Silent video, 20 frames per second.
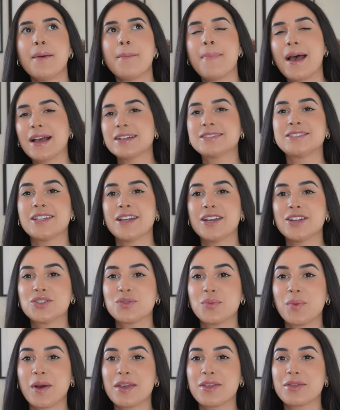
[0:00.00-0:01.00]

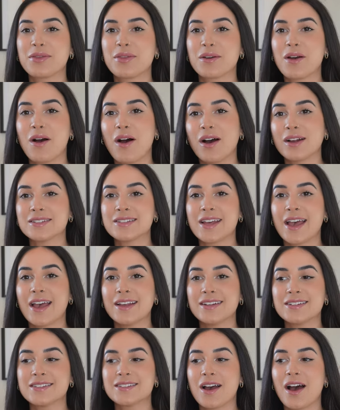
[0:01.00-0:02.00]
message with the
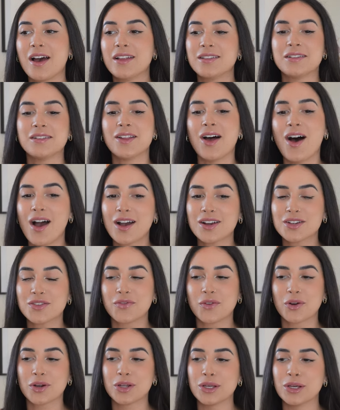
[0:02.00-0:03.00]
content unlocked
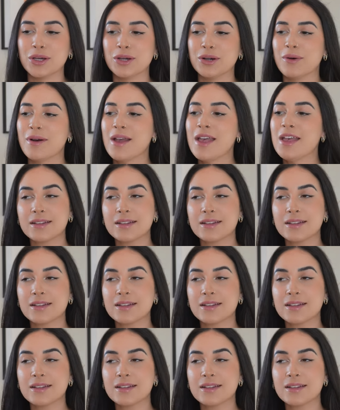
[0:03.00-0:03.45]
for you.